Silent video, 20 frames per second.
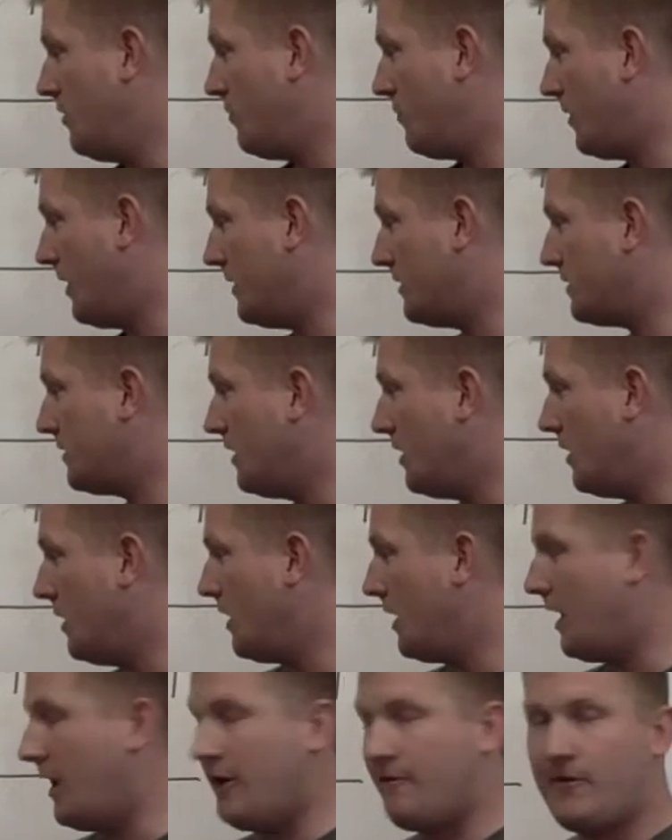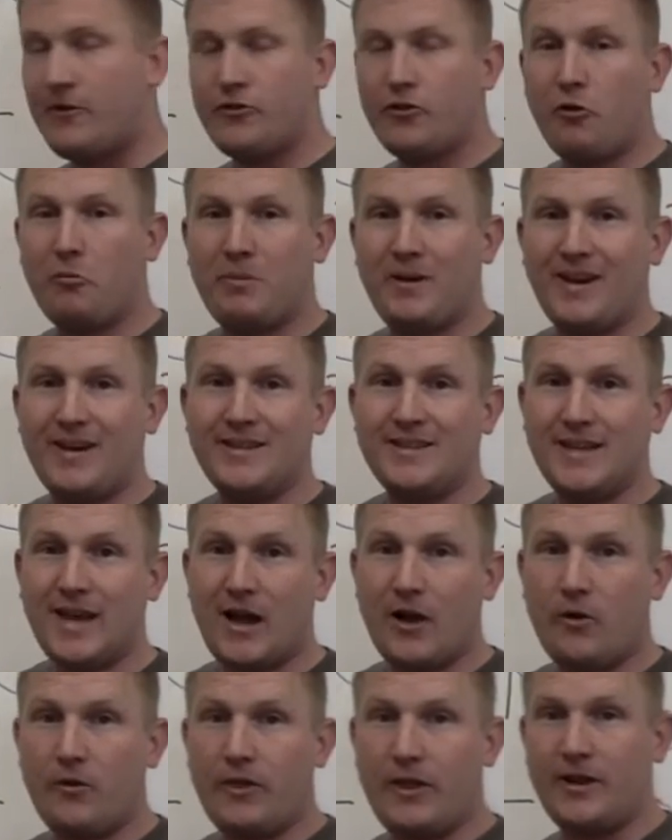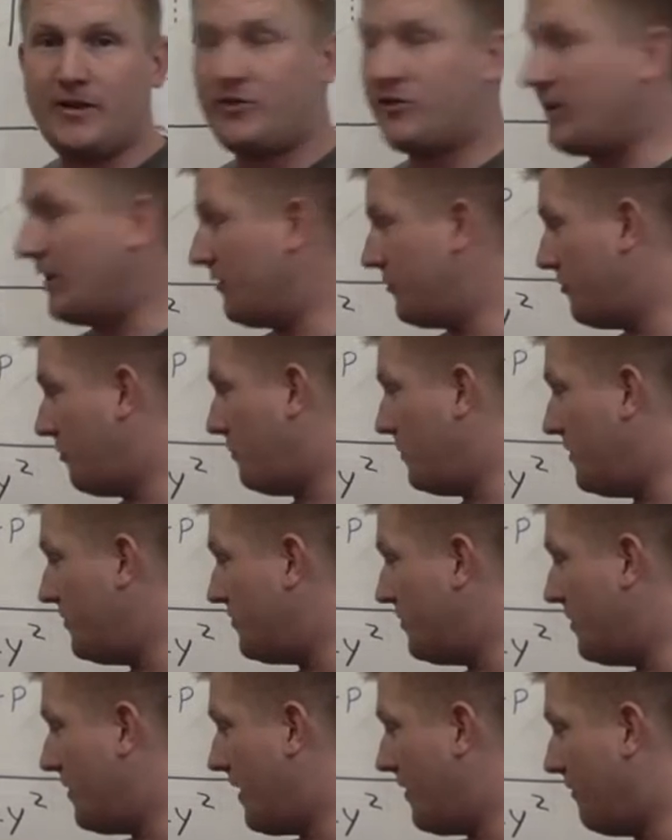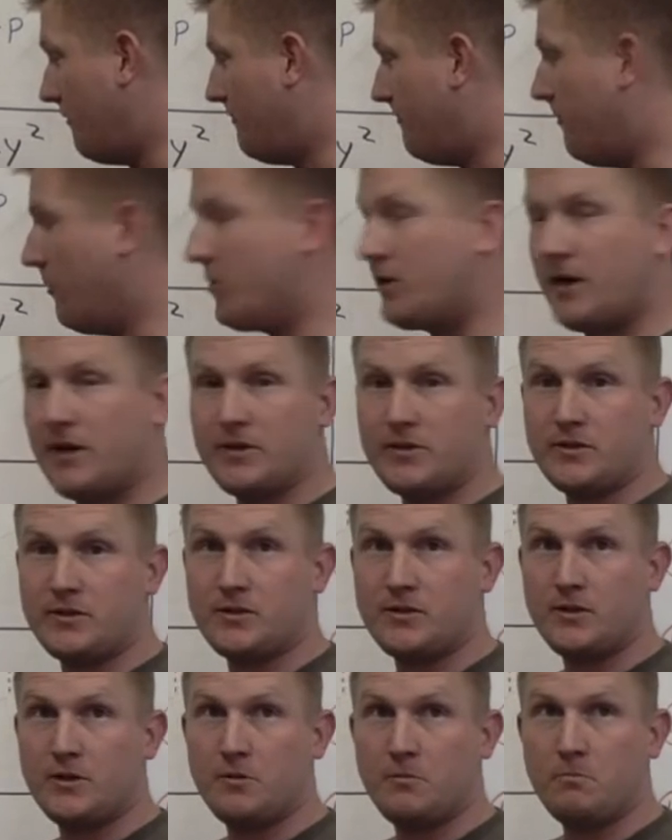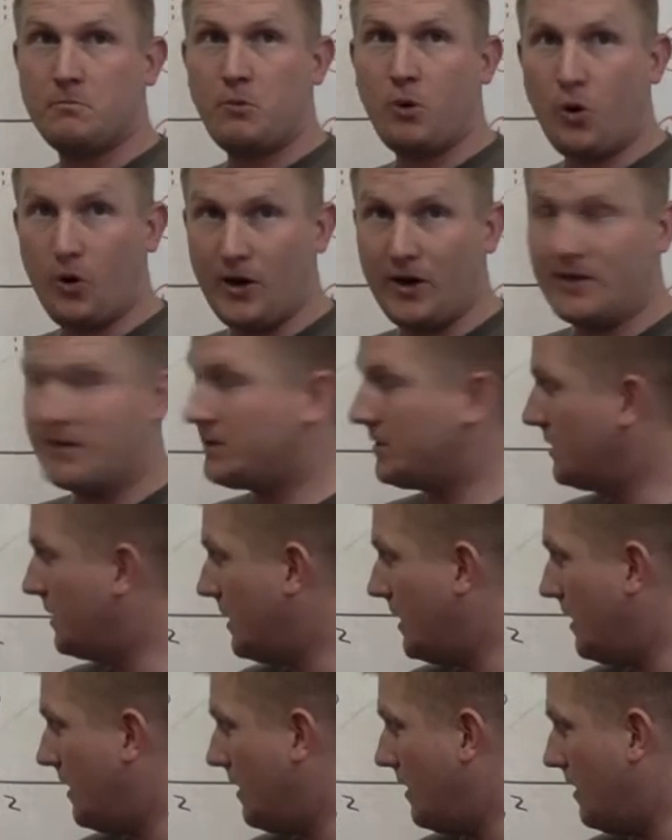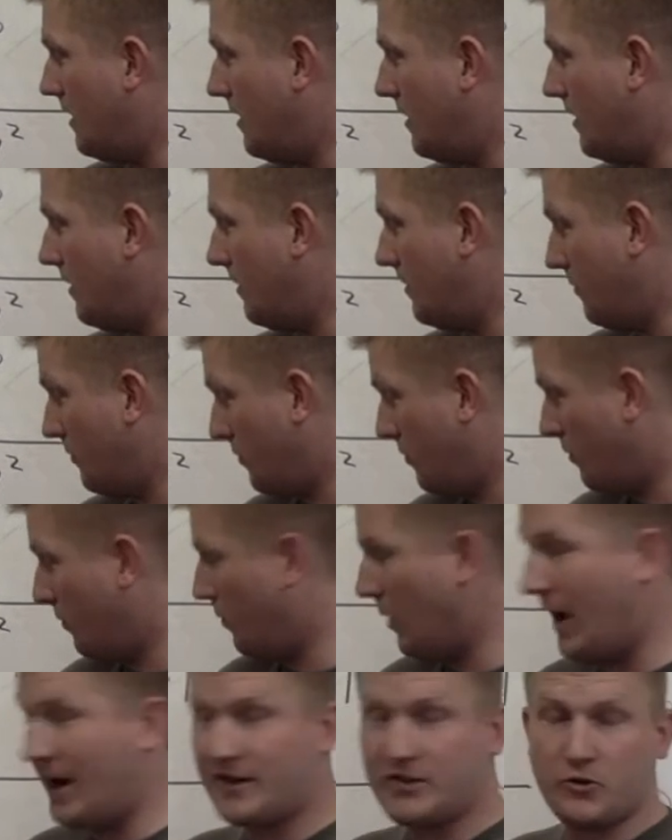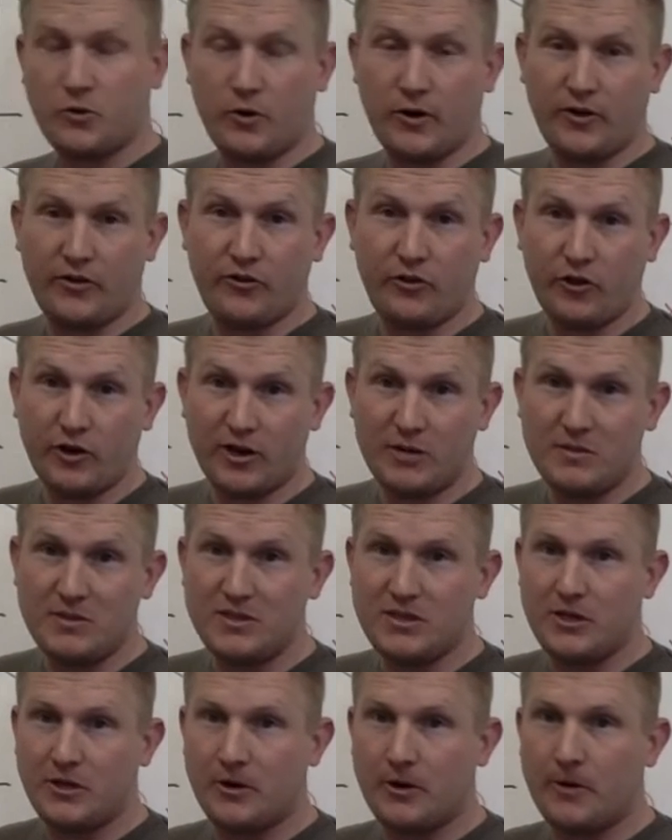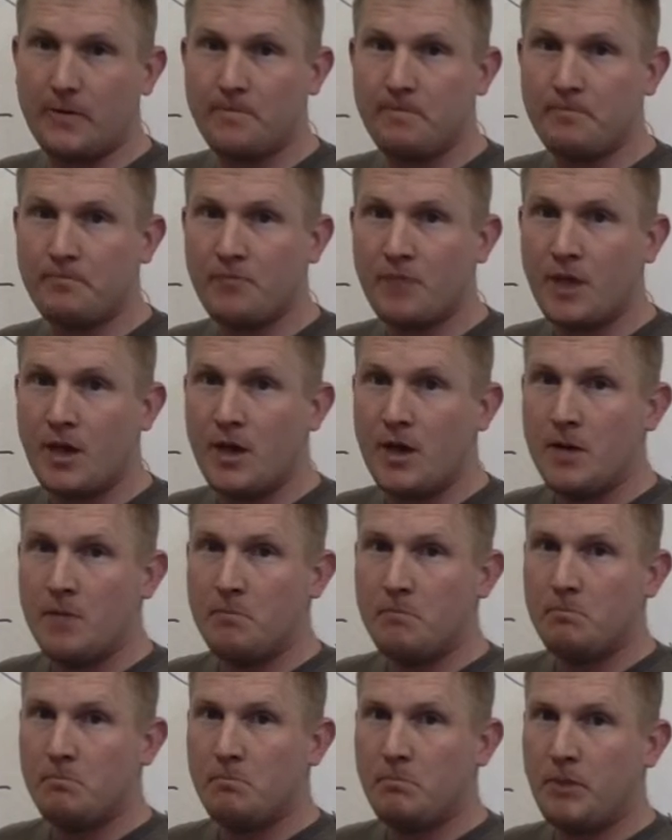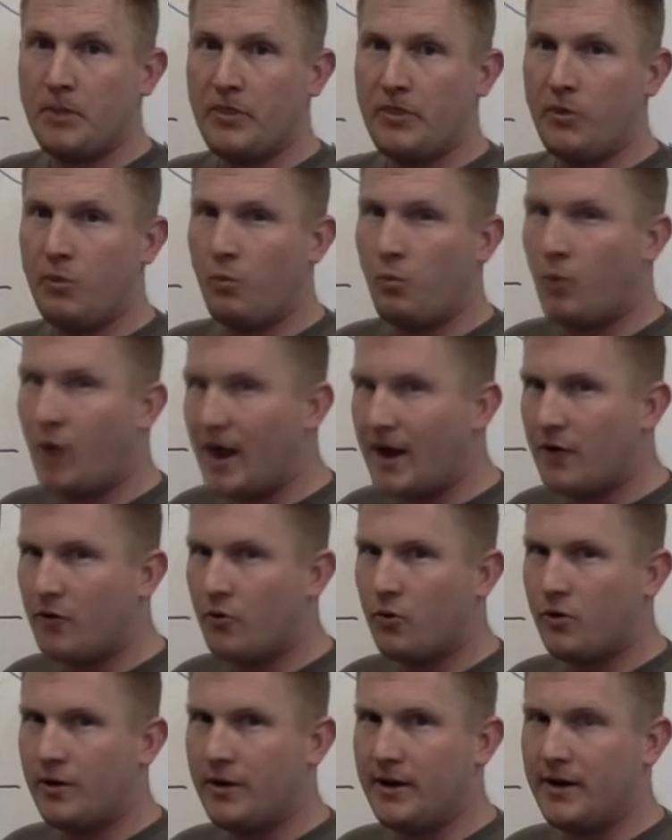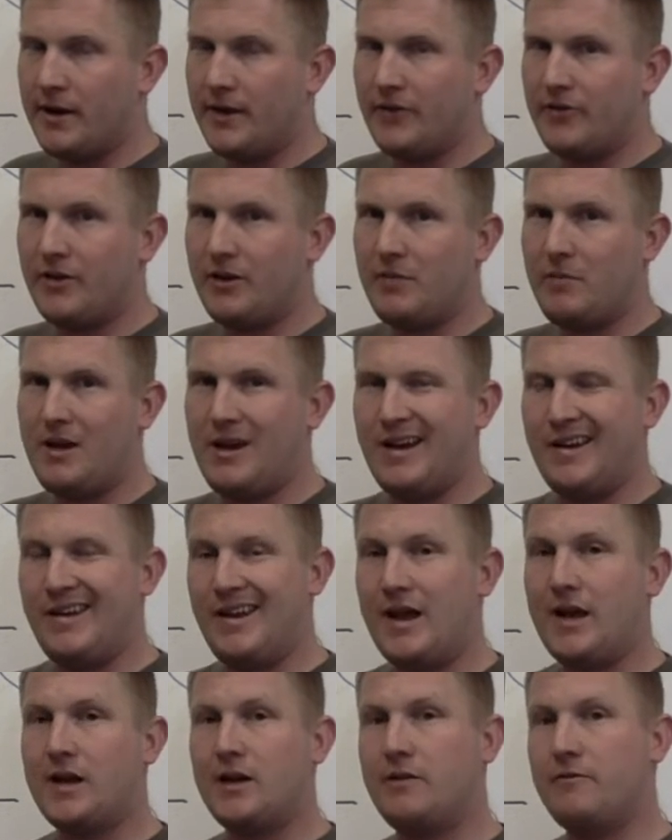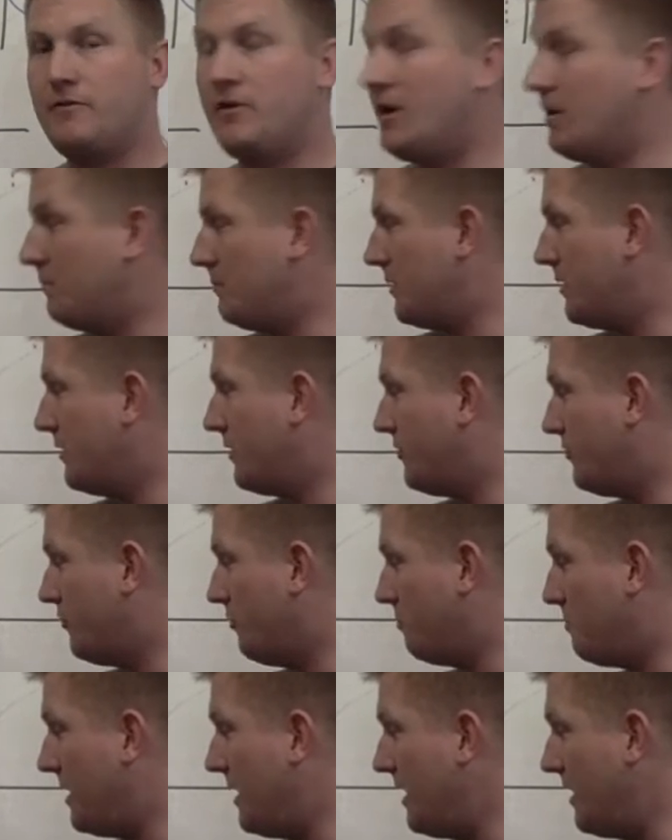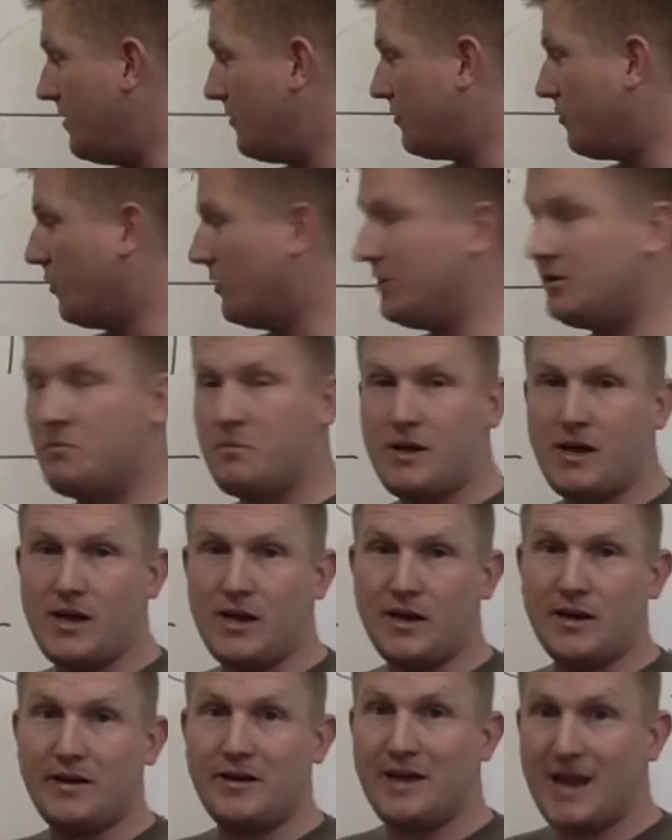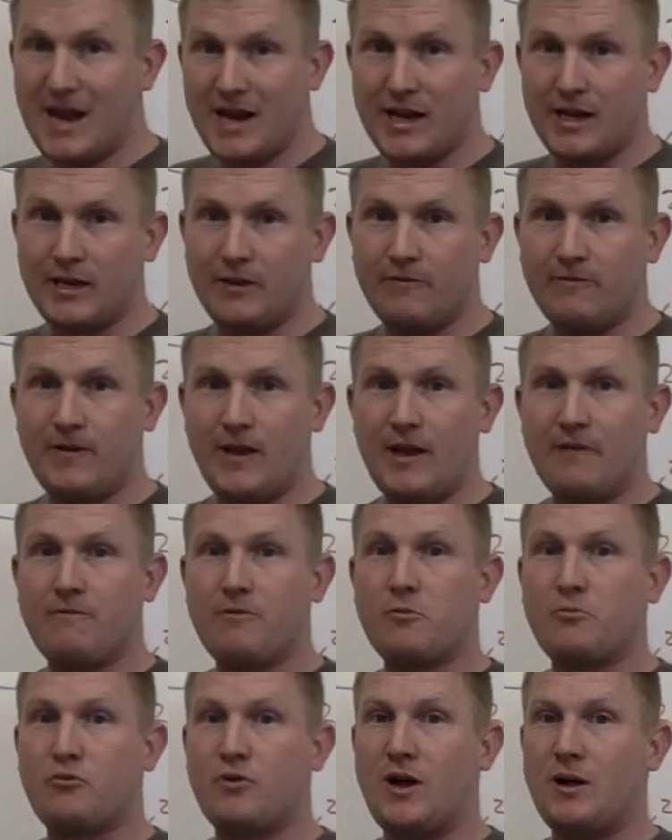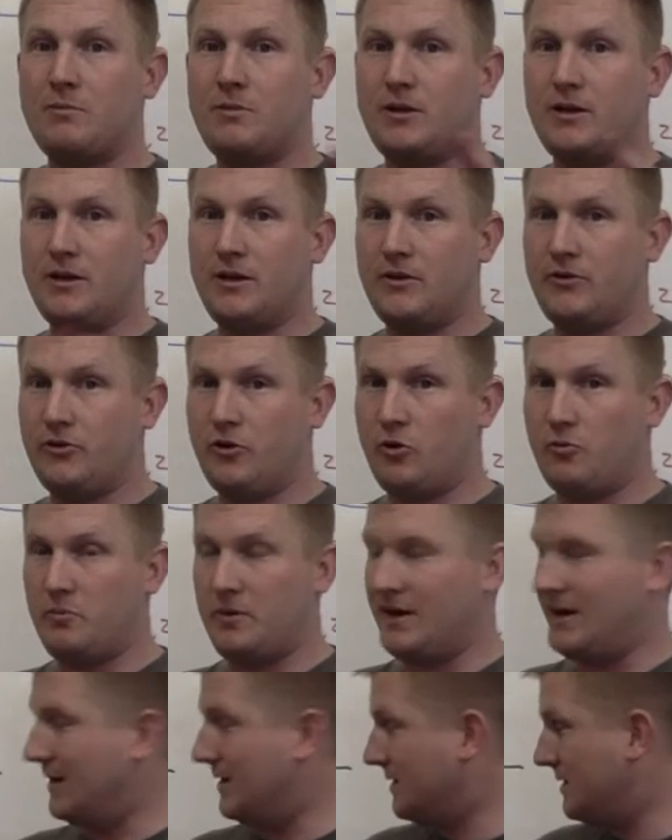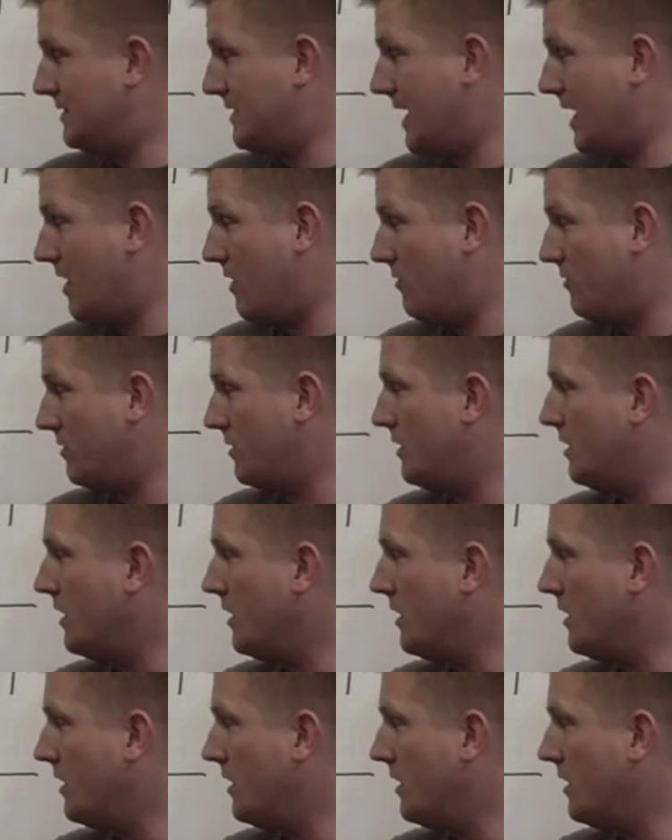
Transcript: right? If it's opening down, then it stands to reason that the focus point, the x-coordinate is still going to be 0, but the y-coordinate is going to be a negative number. So p is going to be negative if the parabola is opening down.